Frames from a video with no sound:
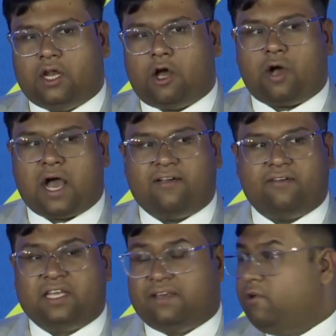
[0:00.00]
Now I
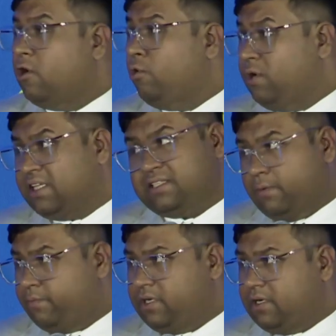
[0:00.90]
will give you a good
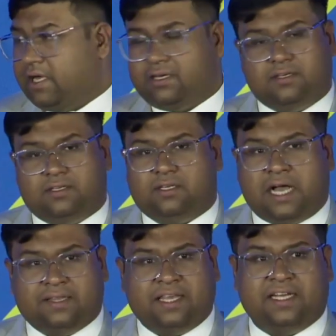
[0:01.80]
example, and
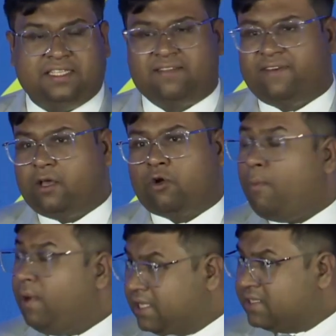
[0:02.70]
I think it is a very
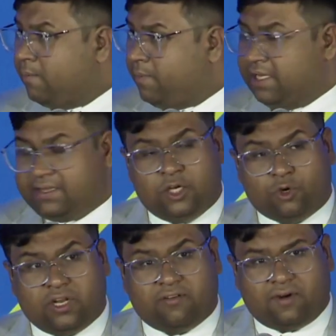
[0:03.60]
common example in the
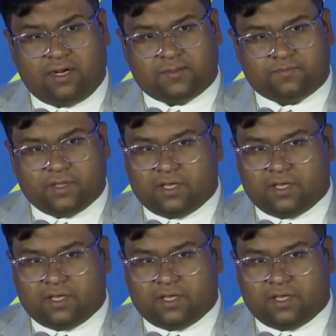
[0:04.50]
nuclear world.